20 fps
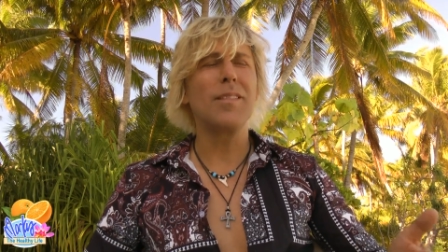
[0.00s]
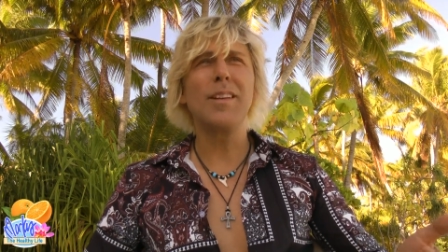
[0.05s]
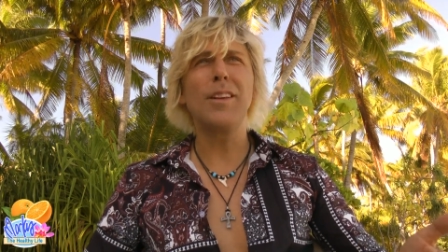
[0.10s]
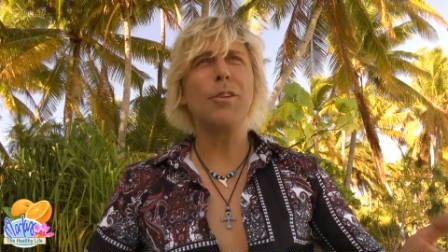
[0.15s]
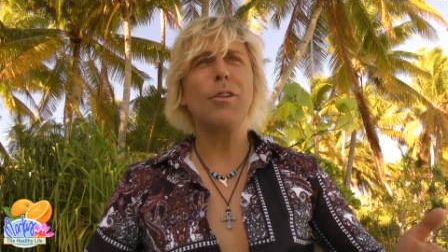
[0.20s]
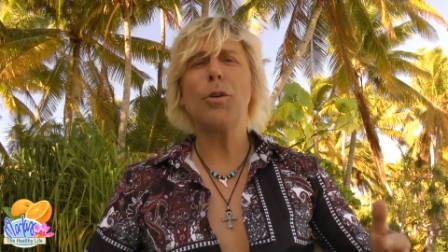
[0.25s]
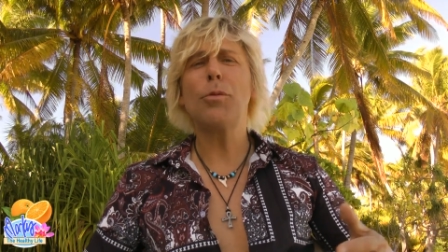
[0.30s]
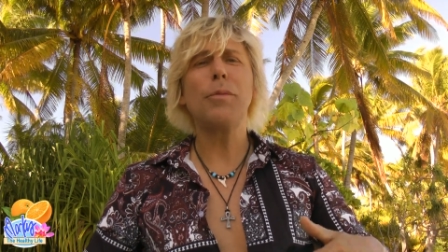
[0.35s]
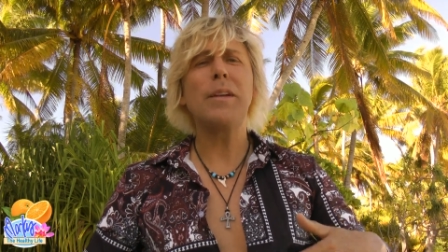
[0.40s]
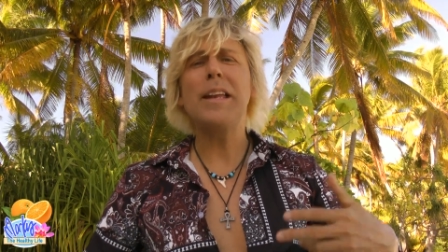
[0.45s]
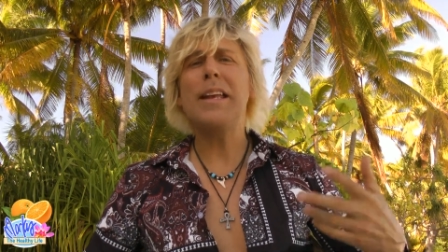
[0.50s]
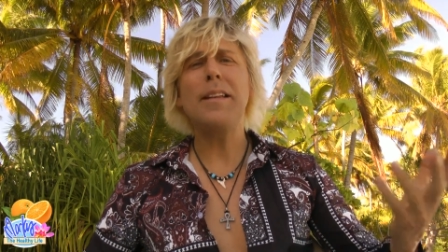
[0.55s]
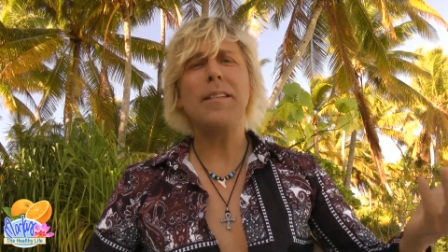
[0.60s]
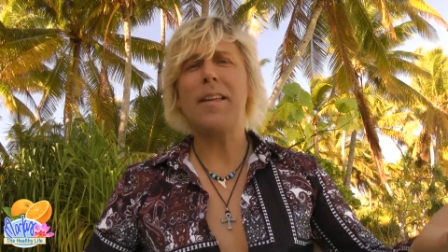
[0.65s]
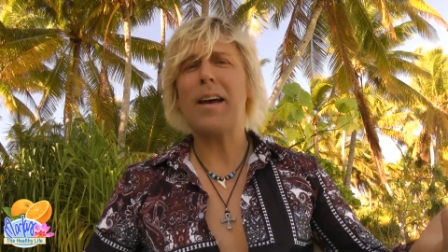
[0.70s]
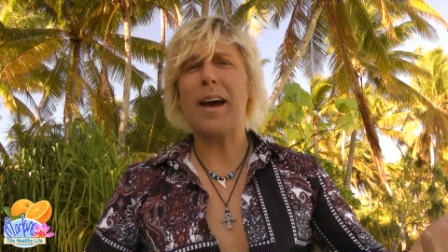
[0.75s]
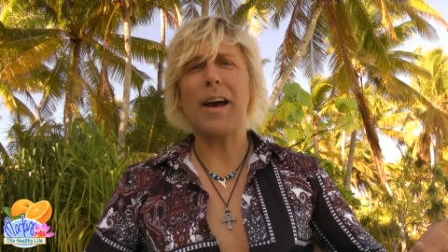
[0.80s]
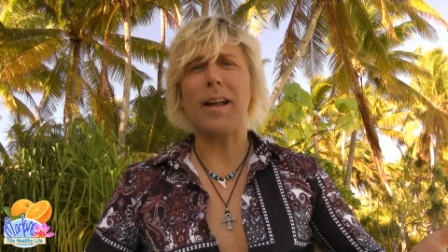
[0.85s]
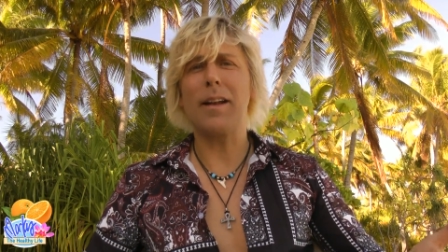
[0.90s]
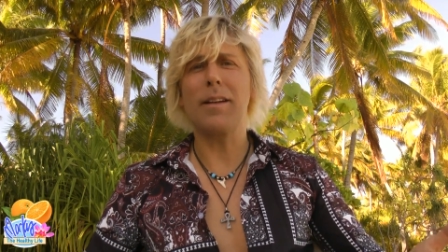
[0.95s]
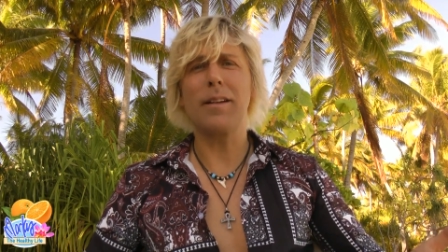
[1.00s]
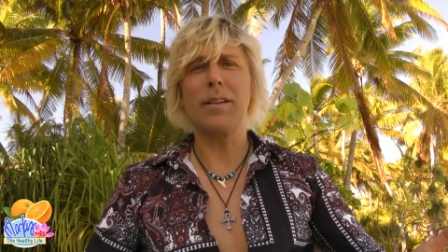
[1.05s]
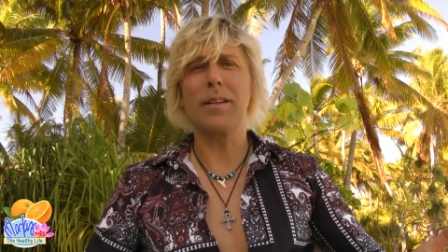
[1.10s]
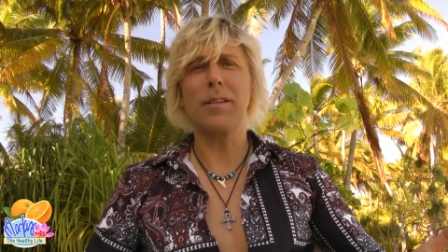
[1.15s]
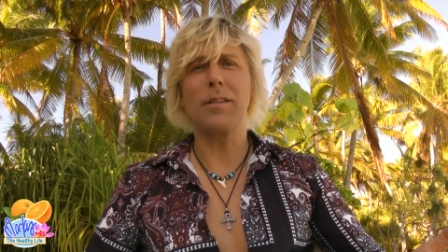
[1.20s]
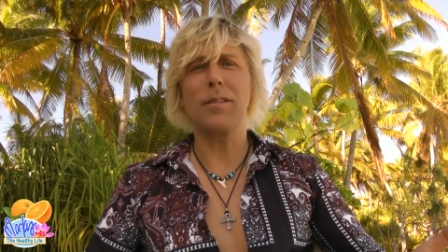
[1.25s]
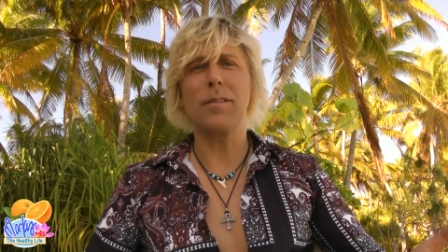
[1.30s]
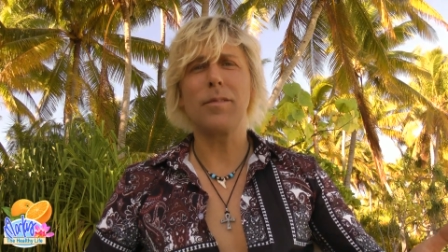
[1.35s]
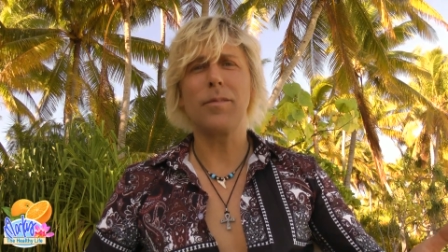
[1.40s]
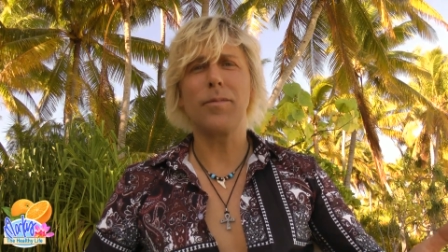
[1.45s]
You don't need that.
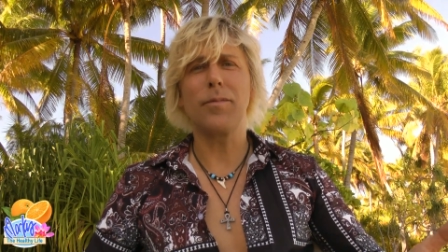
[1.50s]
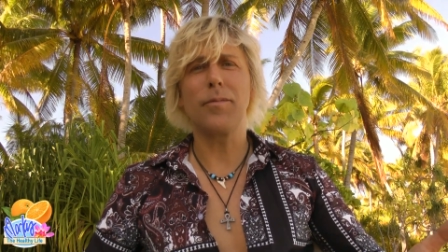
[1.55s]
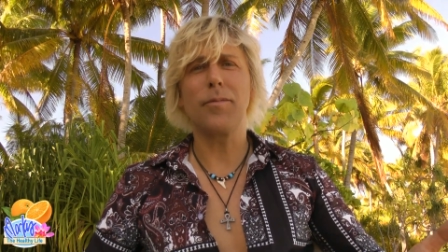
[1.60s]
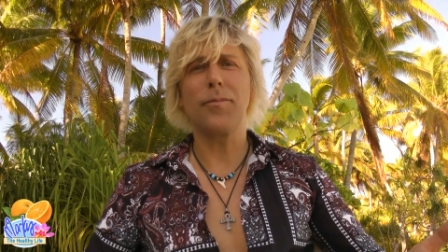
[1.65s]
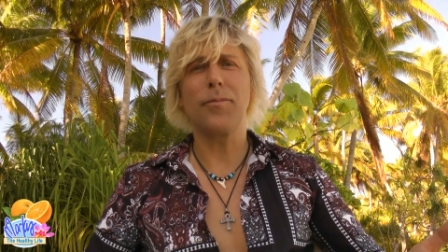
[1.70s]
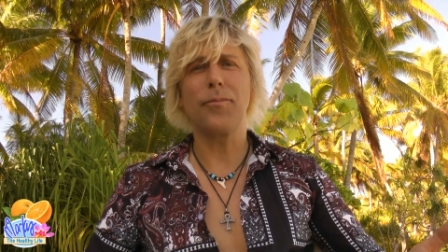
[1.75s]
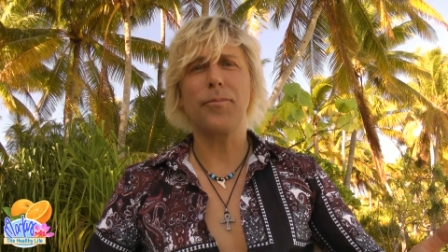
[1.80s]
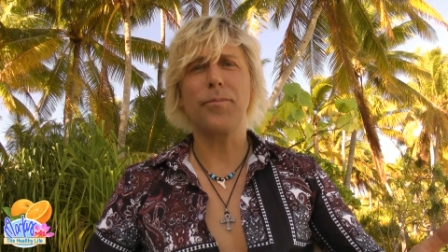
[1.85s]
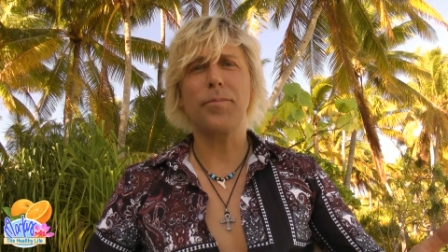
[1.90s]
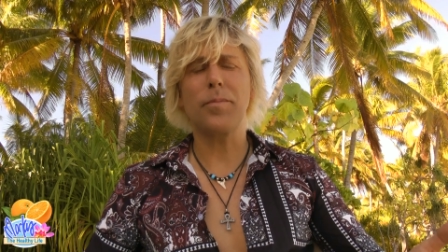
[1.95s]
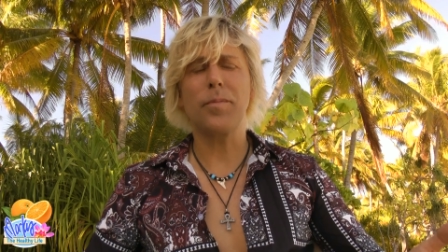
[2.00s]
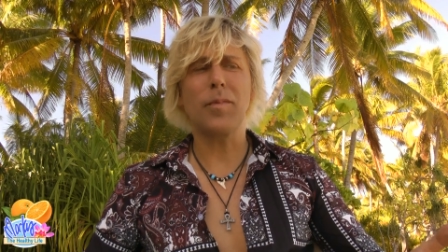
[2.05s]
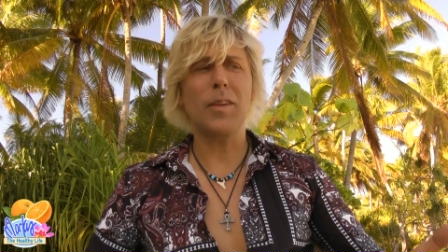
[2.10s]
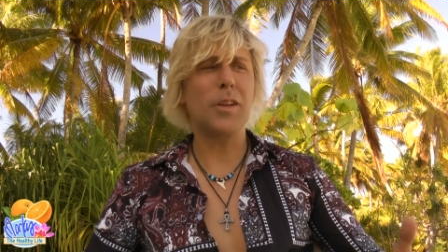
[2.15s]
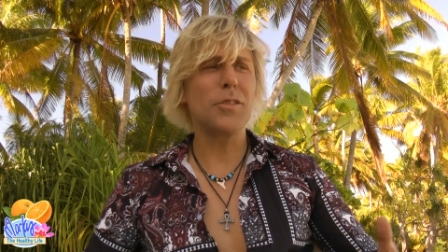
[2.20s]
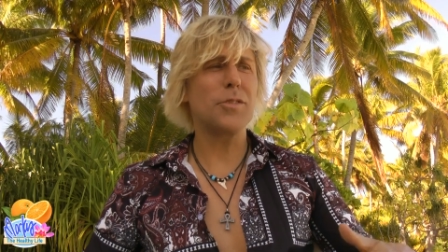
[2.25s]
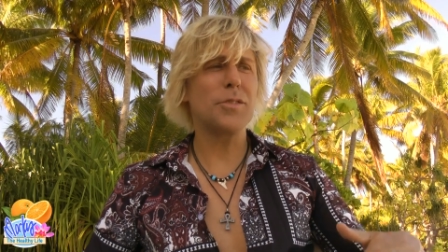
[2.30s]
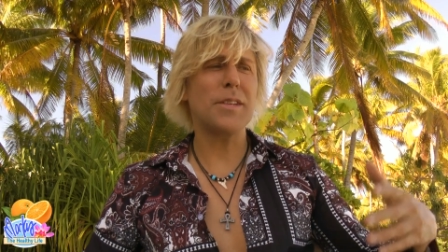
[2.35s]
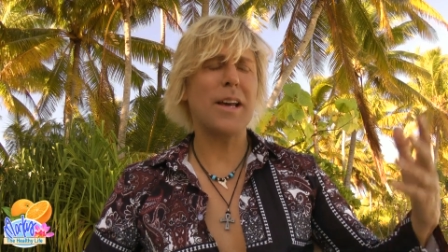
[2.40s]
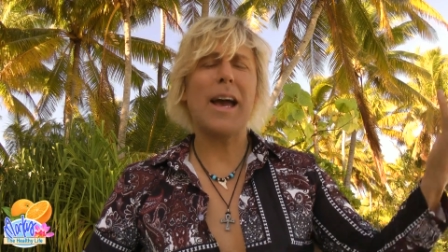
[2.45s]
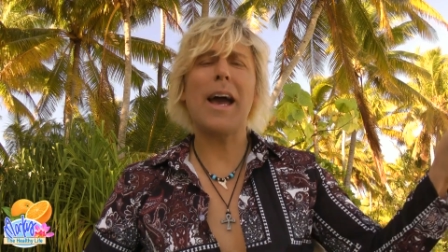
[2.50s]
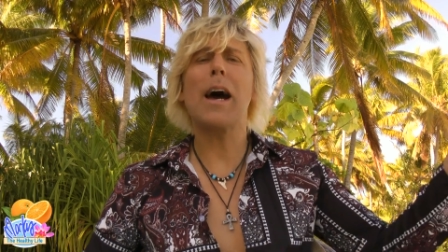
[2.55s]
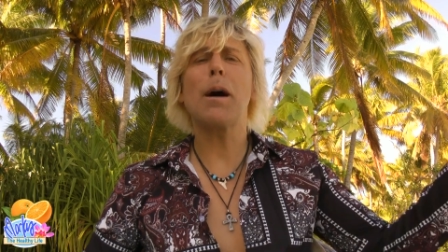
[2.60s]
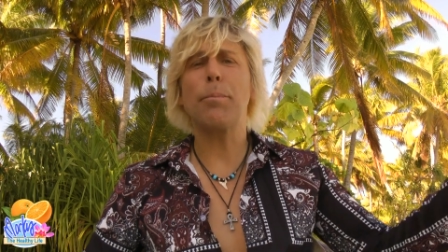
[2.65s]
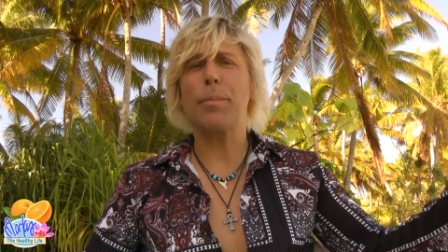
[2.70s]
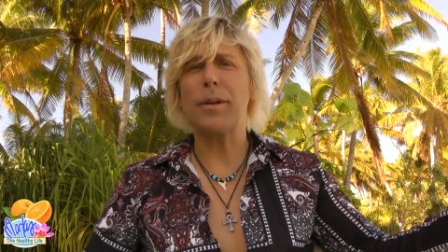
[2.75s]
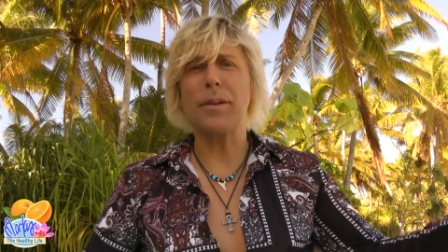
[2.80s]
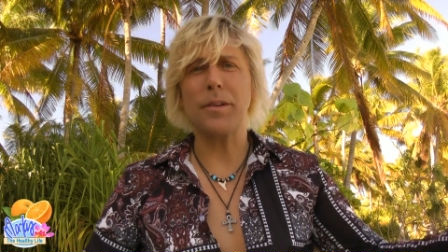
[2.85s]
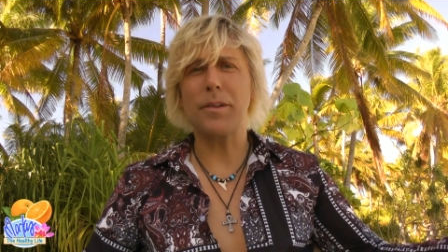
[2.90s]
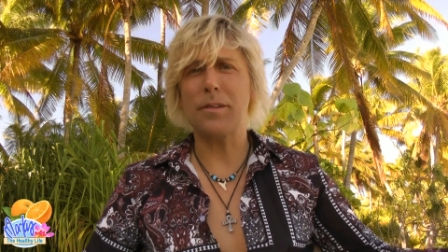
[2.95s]
It just
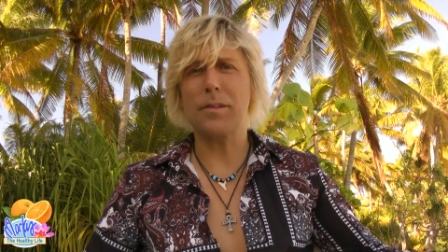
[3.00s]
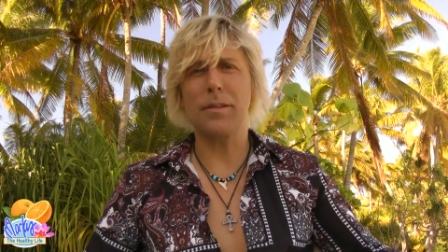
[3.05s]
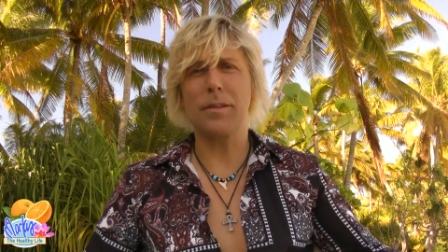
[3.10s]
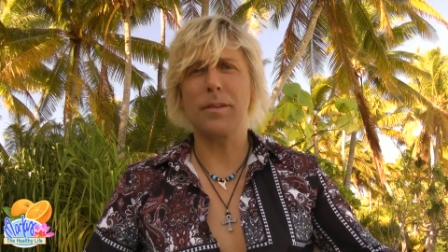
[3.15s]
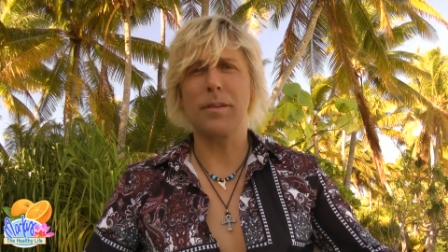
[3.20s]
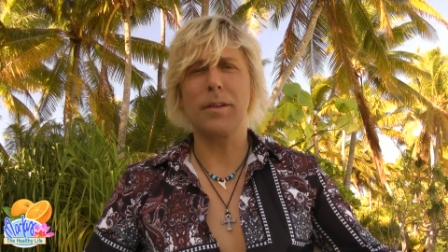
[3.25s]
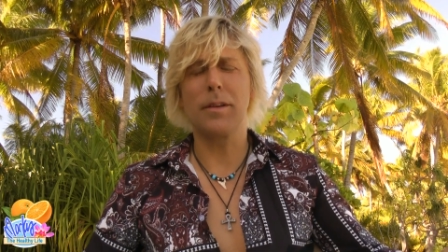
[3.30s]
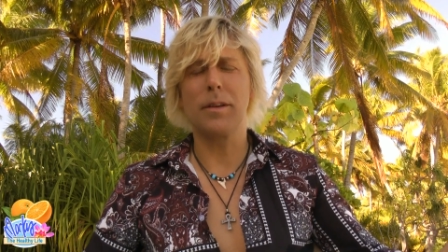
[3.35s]
happens.